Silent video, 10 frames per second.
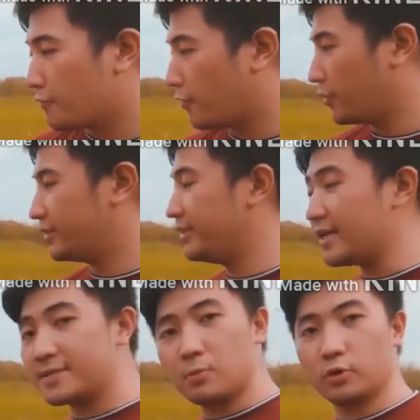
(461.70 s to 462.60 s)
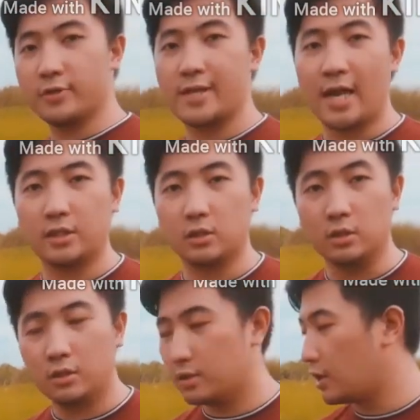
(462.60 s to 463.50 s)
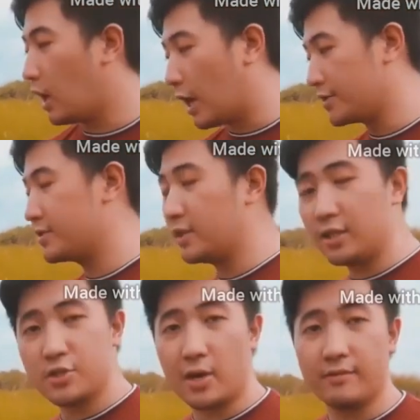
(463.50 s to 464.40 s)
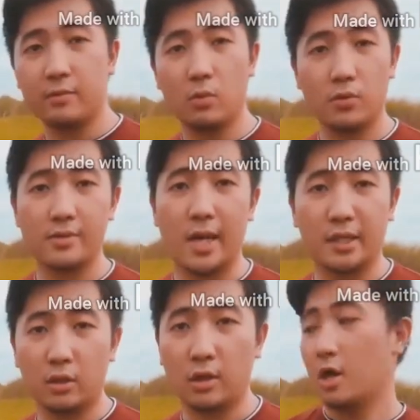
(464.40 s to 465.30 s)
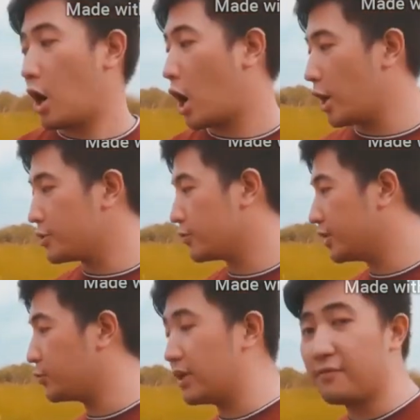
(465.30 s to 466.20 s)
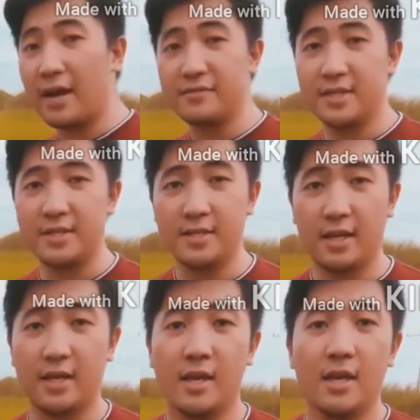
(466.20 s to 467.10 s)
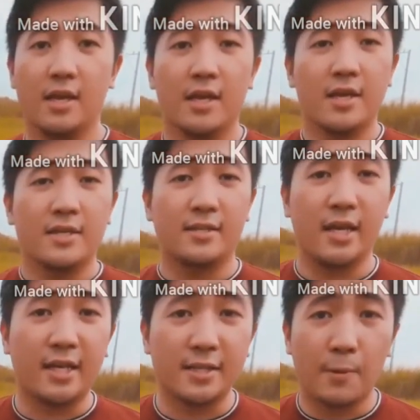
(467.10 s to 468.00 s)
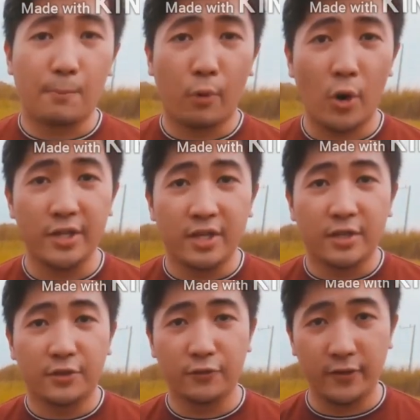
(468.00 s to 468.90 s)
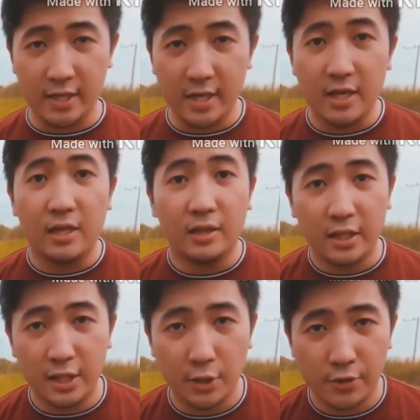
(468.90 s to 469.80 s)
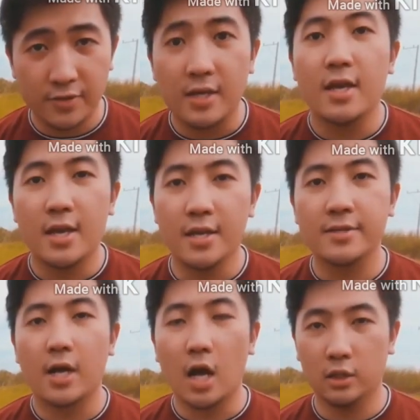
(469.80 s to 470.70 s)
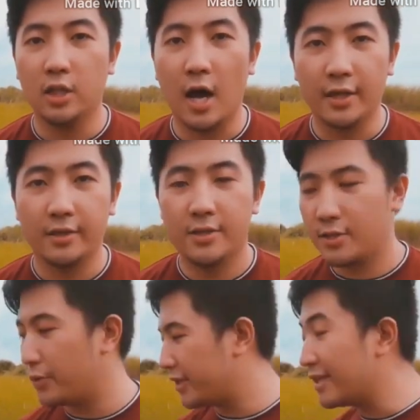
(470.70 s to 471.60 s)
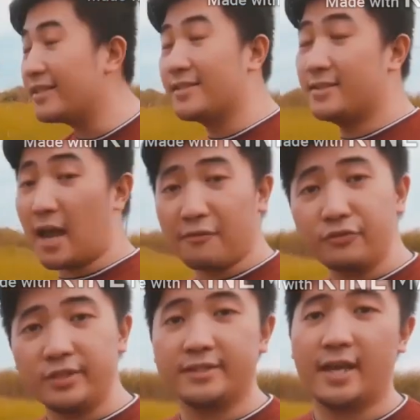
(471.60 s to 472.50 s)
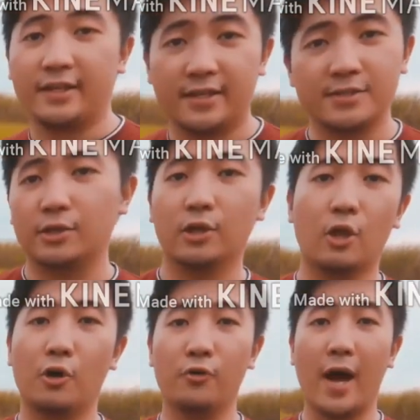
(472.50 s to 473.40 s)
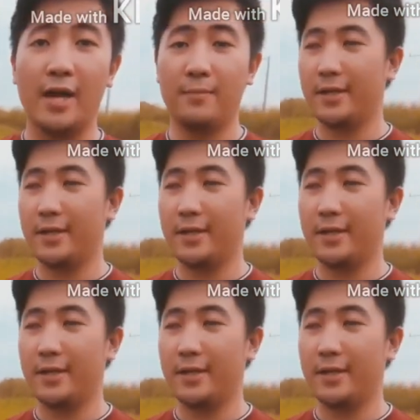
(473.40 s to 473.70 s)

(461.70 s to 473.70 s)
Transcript: For this motorcycle, a city driving motorcycle, 125cc, 6.3 liters is a lot. So you can definitely take this on a long ride,